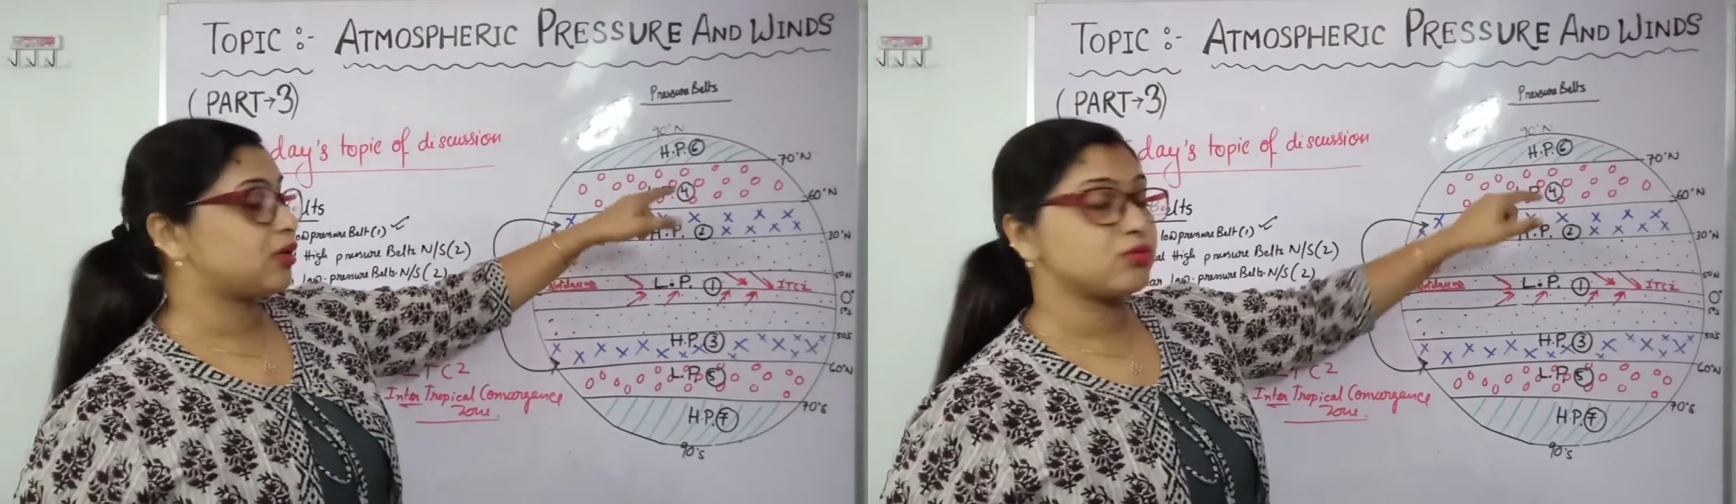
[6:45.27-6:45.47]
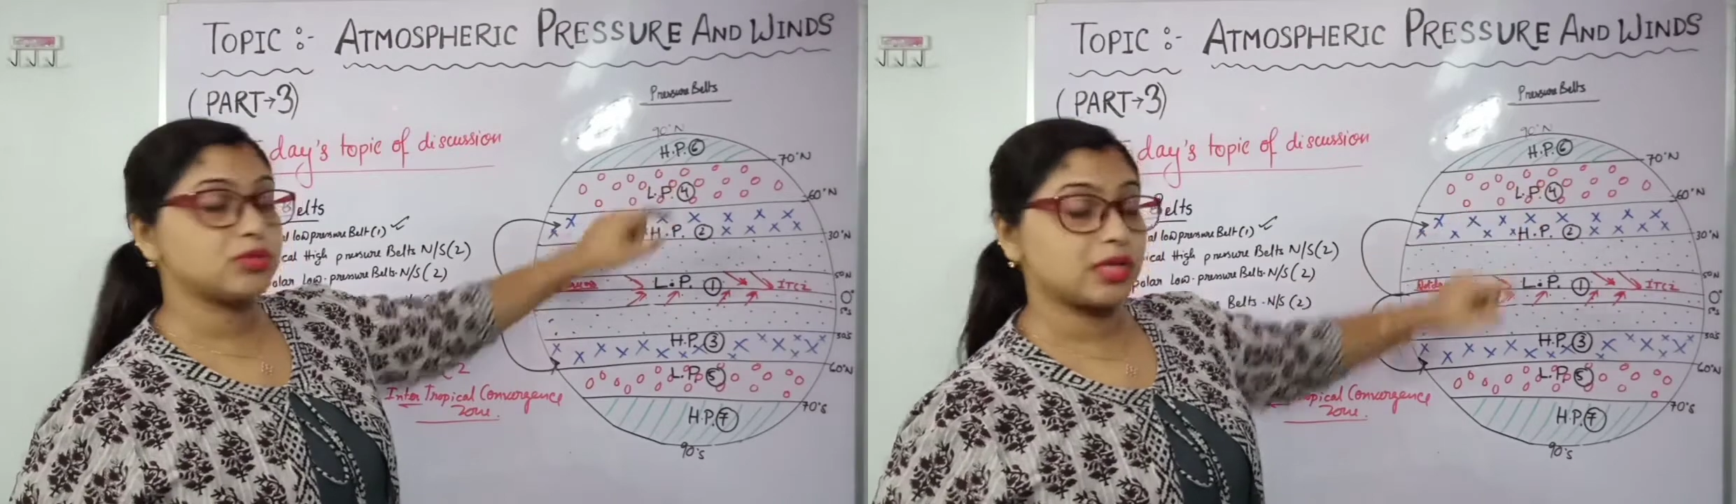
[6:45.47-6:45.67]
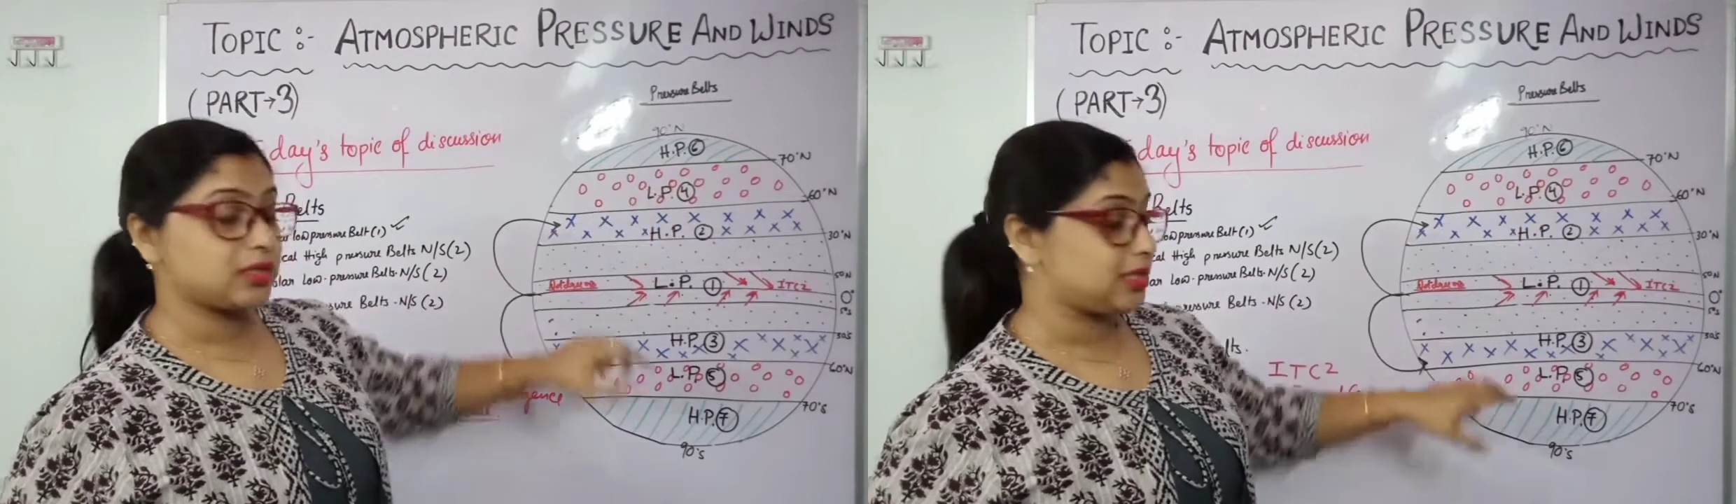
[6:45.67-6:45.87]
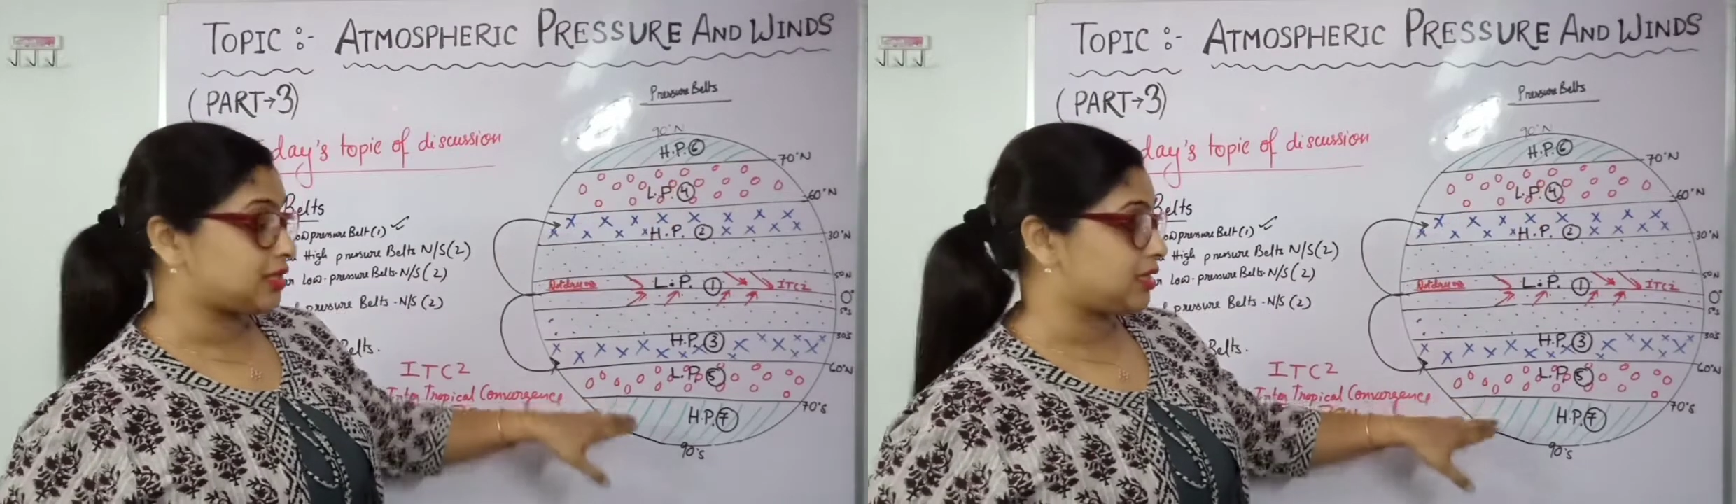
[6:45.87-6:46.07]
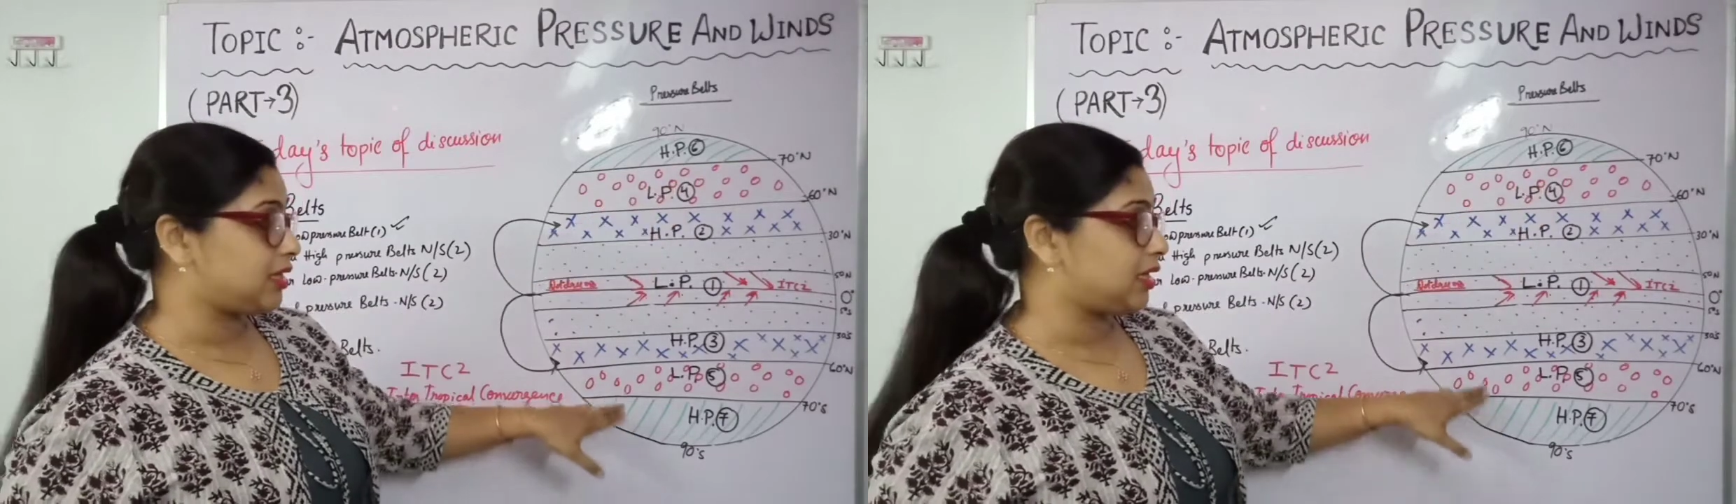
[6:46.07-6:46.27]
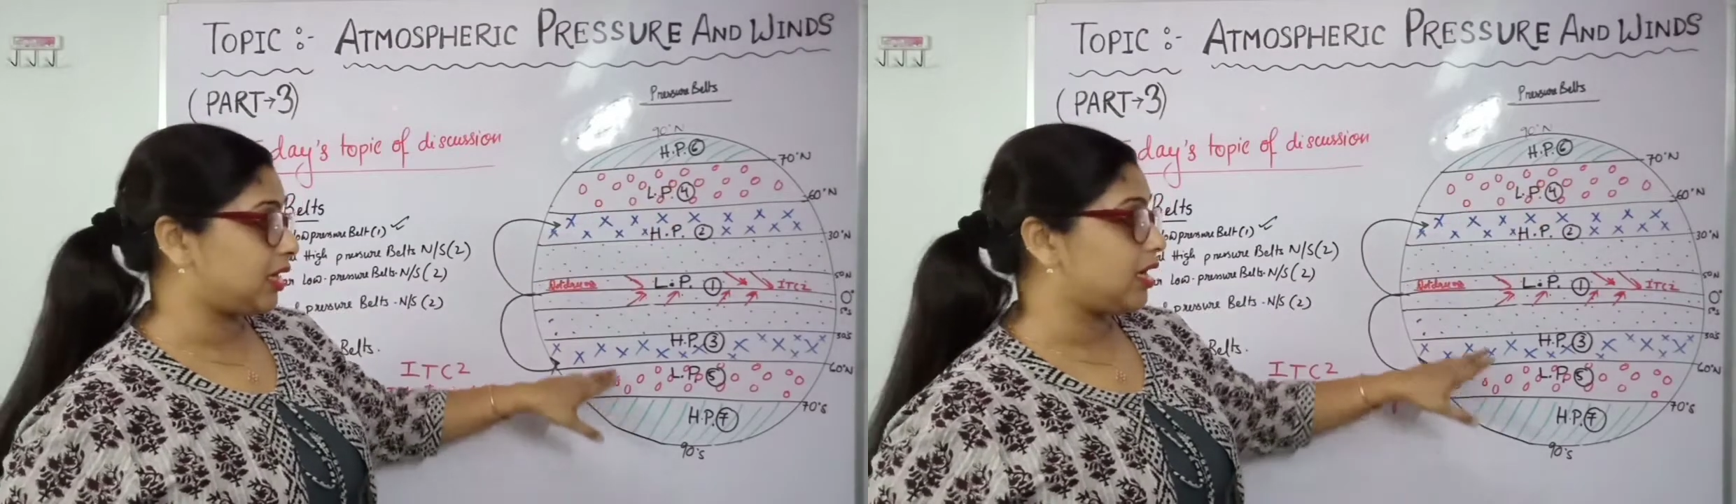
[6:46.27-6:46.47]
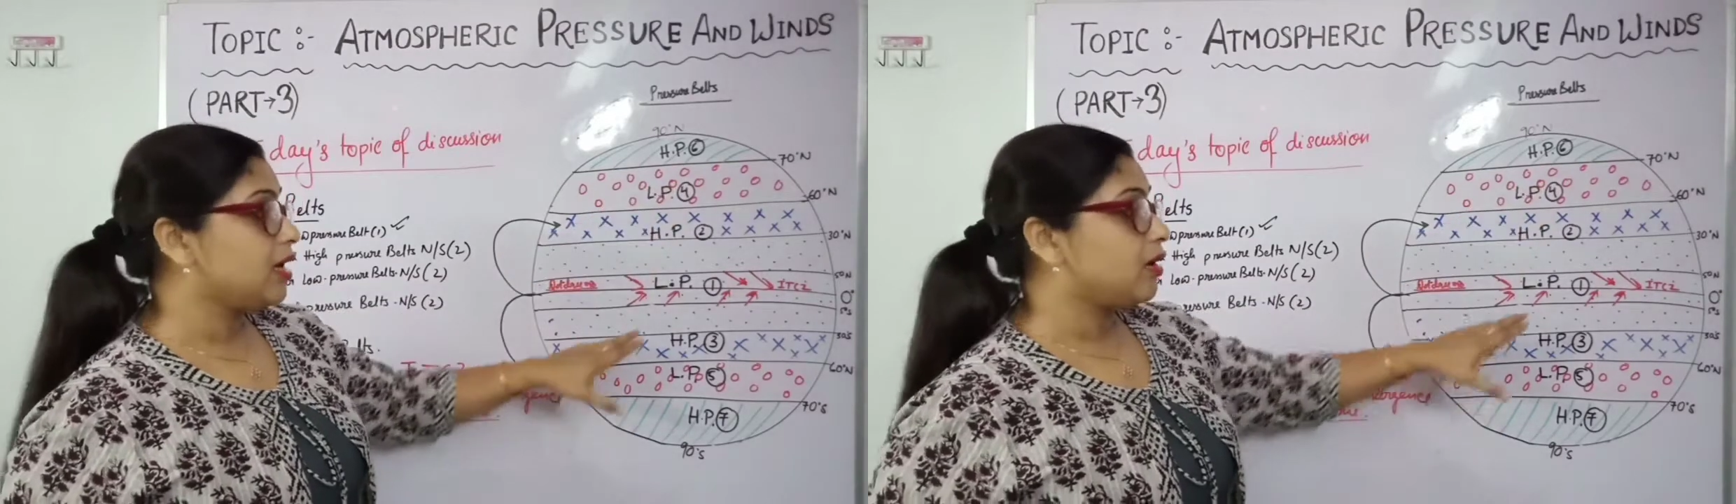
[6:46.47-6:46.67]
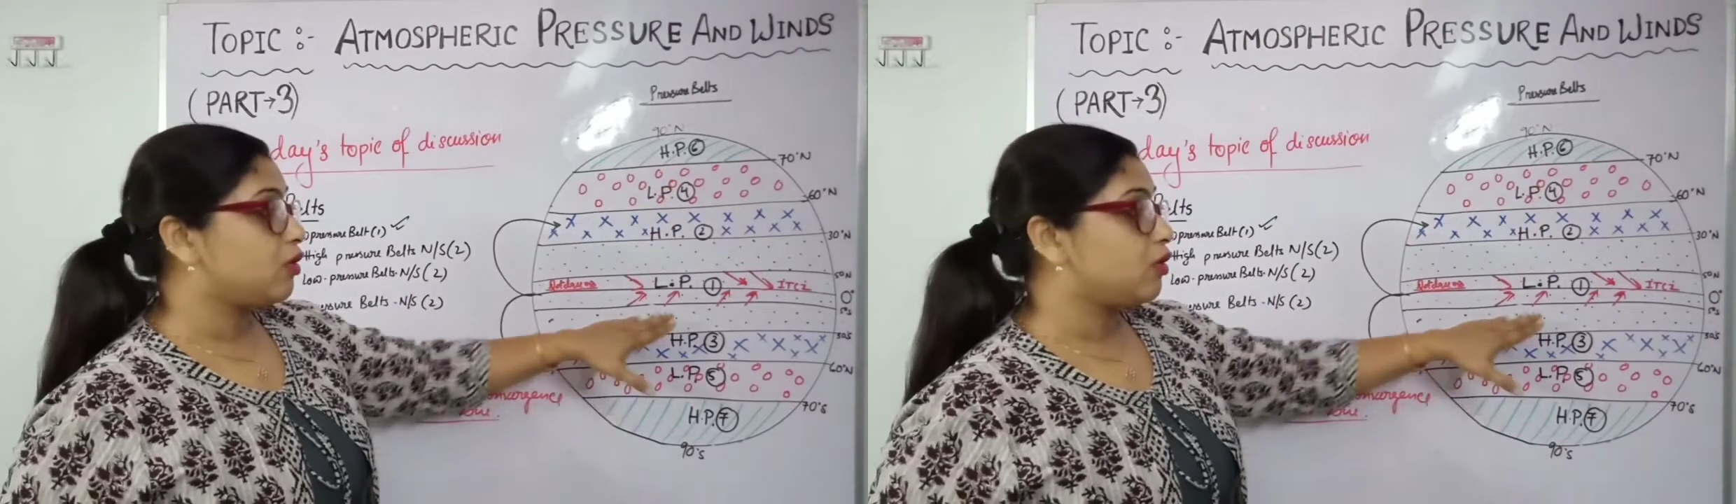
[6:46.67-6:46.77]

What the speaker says: to 60 degree